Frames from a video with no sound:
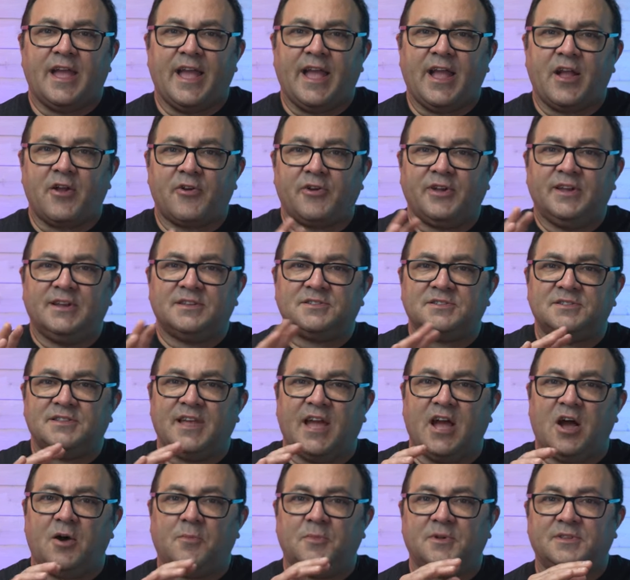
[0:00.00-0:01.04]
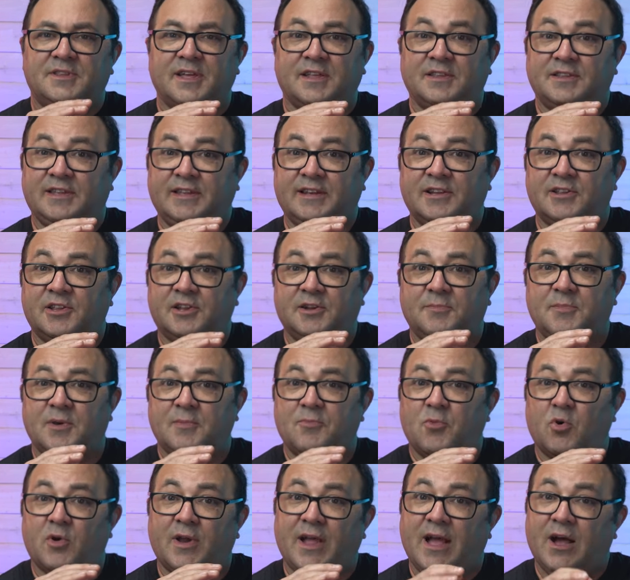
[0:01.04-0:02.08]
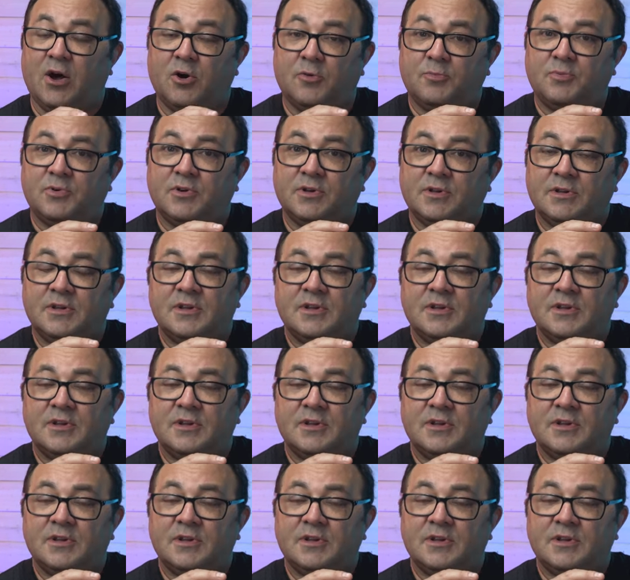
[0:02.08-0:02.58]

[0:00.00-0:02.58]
areas in the helmet that need a little bit more help.